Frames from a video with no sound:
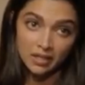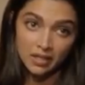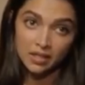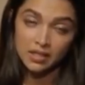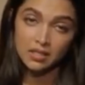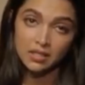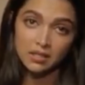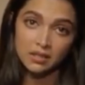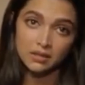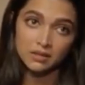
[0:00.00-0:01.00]
my
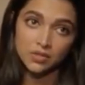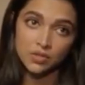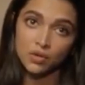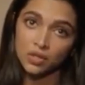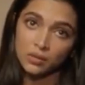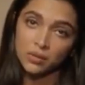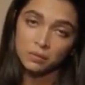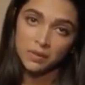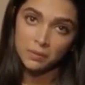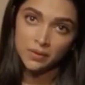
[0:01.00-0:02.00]
uh, story
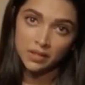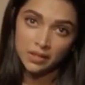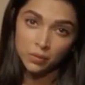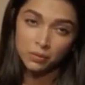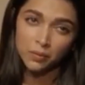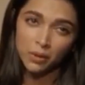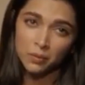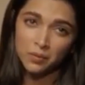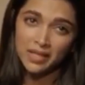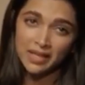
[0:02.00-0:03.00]
with people, it would
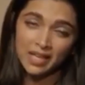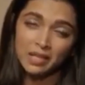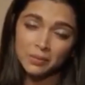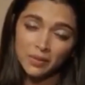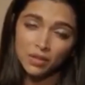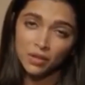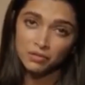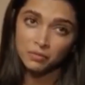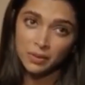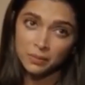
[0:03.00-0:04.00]
probably help a
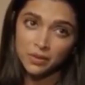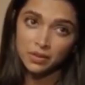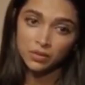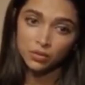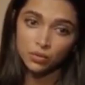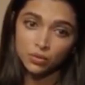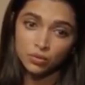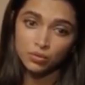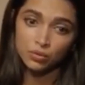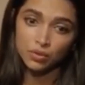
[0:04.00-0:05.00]
lot of people
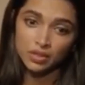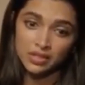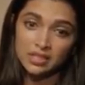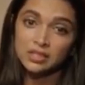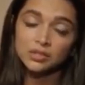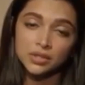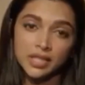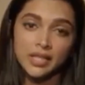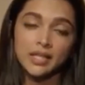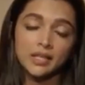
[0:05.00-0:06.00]
who till
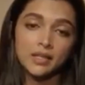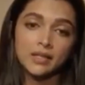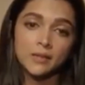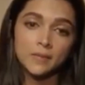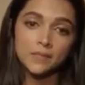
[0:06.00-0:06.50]
today